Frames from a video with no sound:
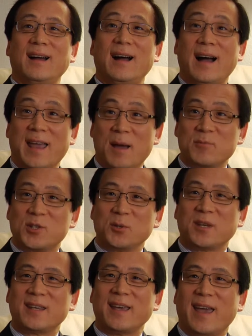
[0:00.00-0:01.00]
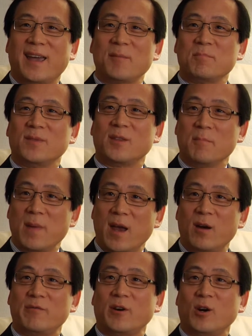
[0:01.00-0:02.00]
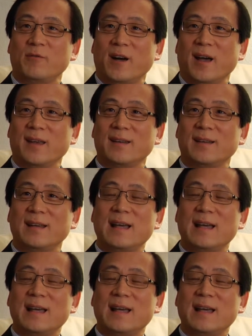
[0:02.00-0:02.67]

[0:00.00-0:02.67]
Hi, I'm Sukhee Kang, the mayor of Irvine.